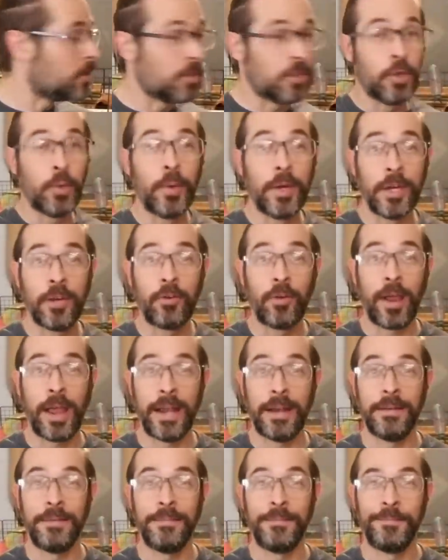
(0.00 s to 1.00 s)
doing
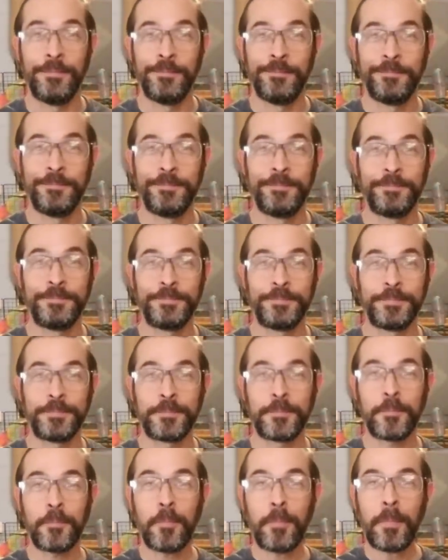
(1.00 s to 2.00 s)
great.
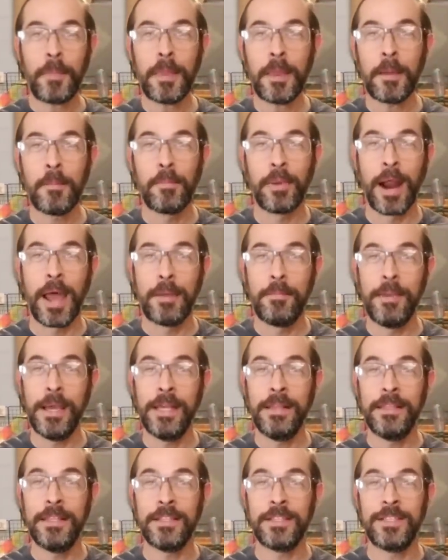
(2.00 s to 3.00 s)
But I
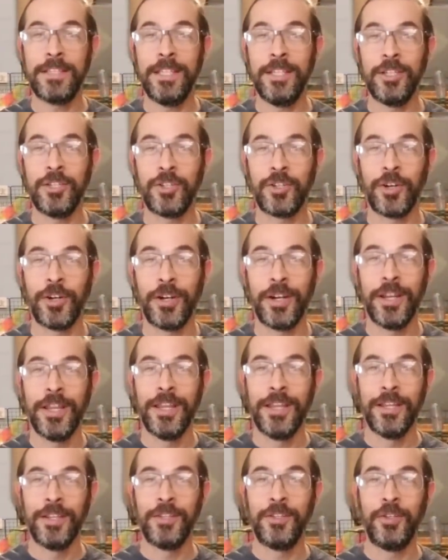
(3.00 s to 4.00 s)
made this t-shirt
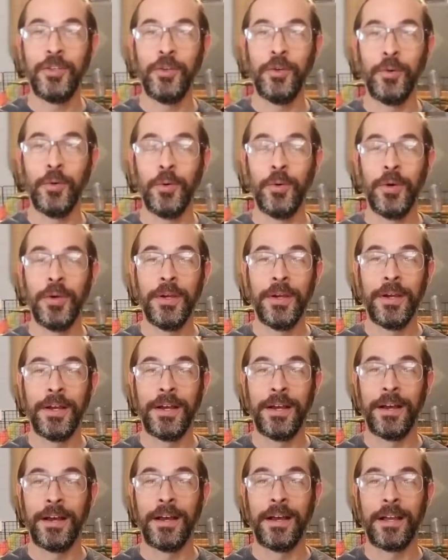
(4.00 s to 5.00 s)
to
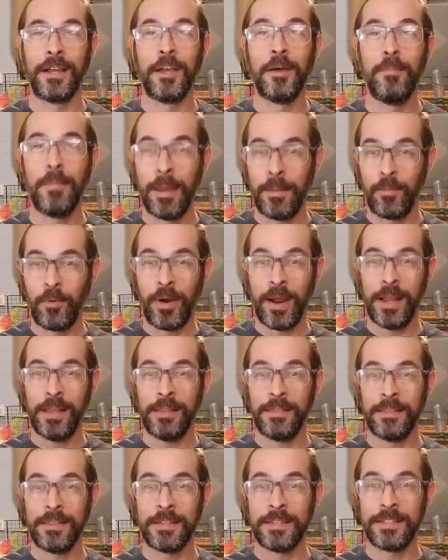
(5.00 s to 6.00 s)

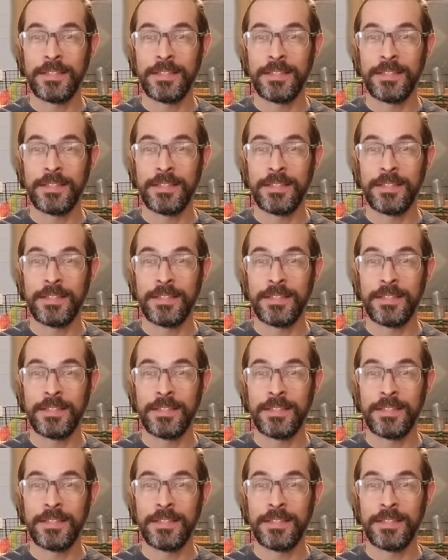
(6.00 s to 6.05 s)
commemorate the